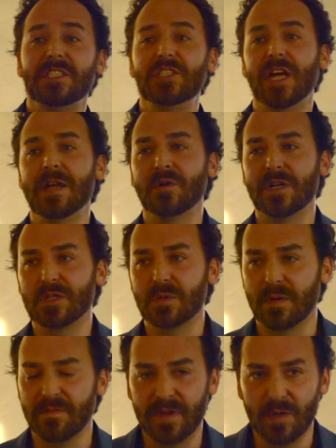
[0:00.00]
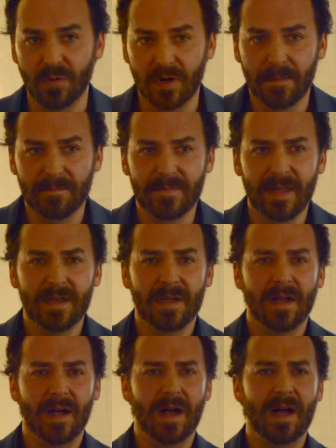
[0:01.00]
generous reviewer.
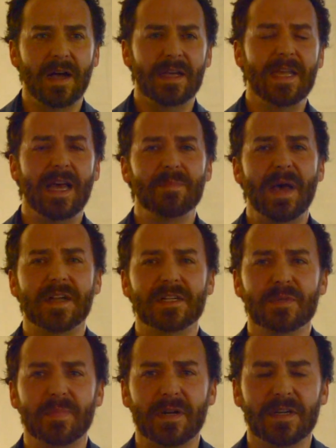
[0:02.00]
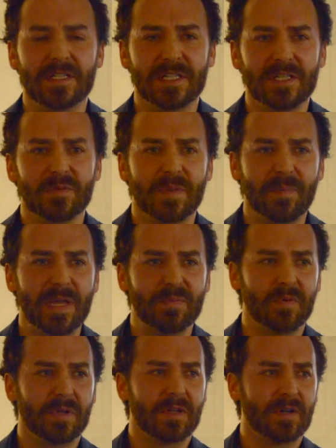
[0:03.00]
He had bad experiences with
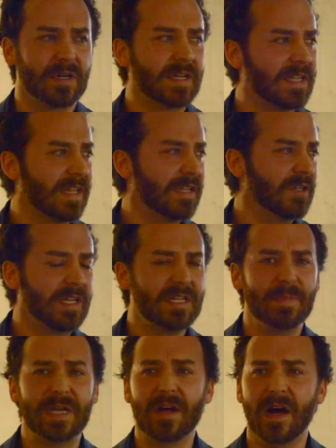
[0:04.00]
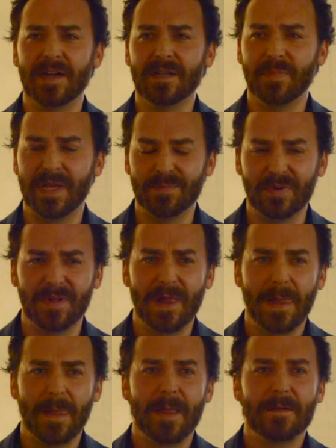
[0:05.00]
people and learned that you need to be kind to people.
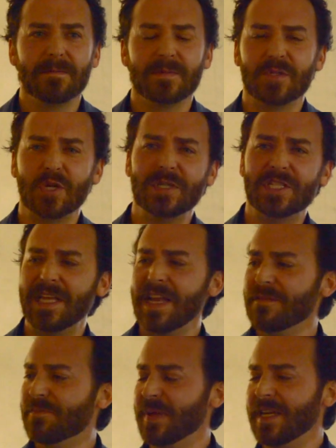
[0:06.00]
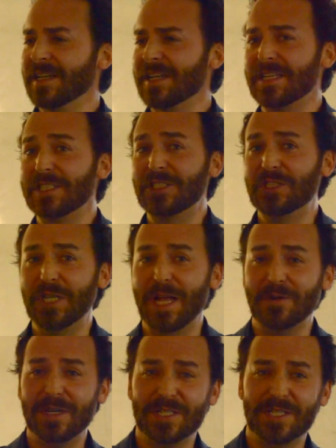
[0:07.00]
So instead of being
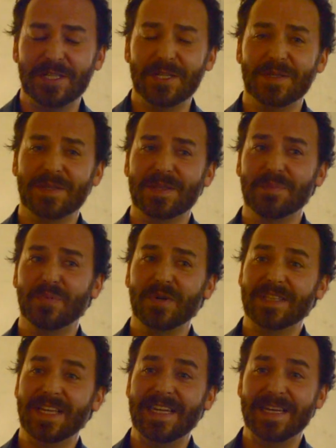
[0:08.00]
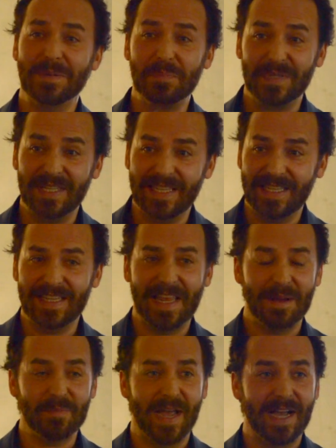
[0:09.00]
generous to the book that he completely
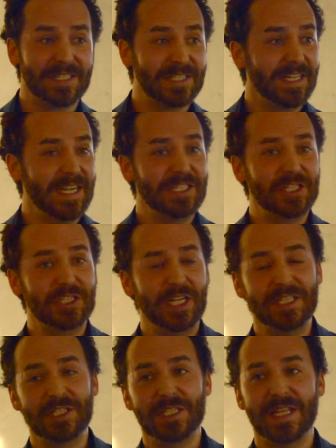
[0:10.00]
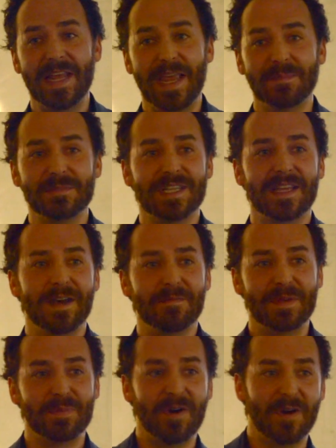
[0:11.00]
lambasts, he just changes the names of
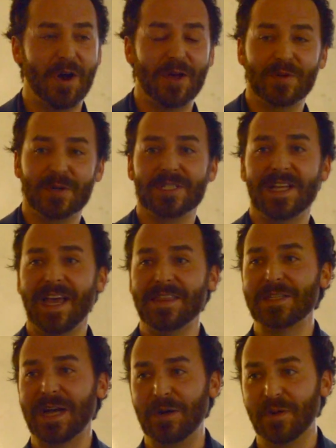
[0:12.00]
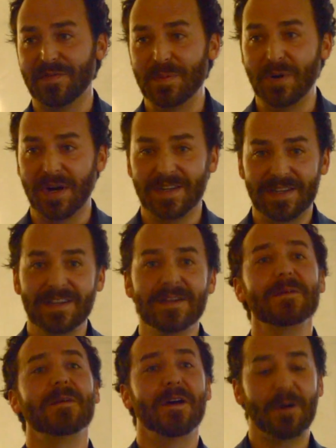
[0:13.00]
the authors and the title of the book.
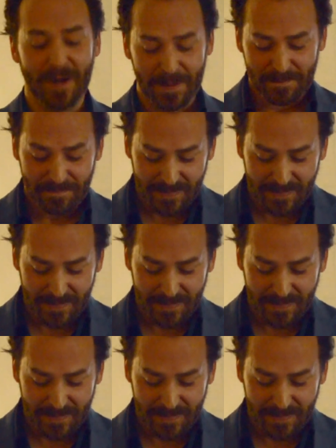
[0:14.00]
All right.